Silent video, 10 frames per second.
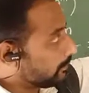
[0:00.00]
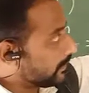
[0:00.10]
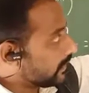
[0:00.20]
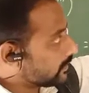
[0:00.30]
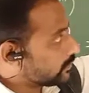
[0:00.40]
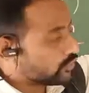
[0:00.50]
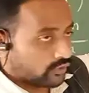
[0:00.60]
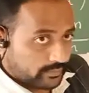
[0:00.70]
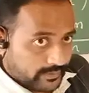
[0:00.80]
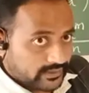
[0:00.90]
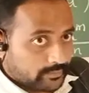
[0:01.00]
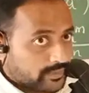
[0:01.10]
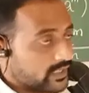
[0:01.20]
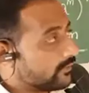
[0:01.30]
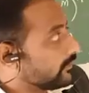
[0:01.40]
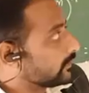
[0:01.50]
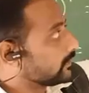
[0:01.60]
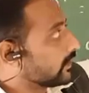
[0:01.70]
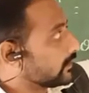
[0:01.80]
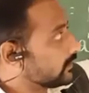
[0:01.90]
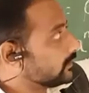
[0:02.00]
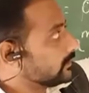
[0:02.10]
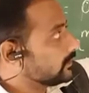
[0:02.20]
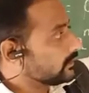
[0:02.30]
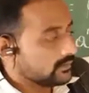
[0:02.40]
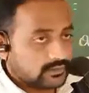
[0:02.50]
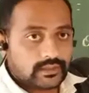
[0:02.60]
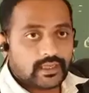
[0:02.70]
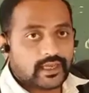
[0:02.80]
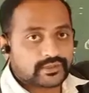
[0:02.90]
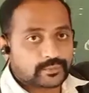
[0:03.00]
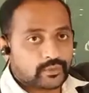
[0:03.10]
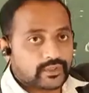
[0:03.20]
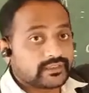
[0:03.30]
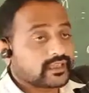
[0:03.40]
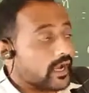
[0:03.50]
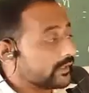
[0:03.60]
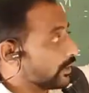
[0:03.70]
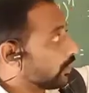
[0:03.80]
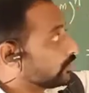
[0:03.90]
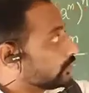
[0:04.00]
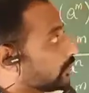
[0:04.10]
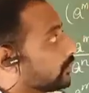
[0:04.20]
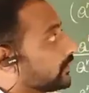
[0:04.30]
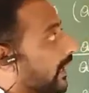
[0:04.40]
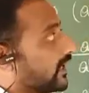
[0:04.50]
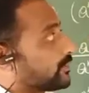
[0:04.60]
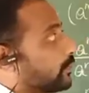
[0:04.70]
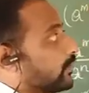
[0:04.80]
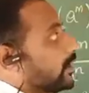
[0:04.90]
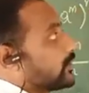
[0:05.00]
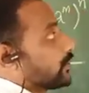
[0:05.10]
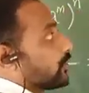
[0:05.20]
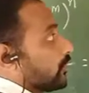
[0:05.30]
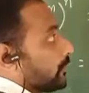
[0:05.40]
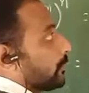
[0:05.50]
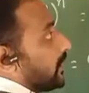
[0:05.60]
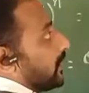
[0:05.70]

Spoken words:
the base should be the bigger one than the exponent, and also the exponent should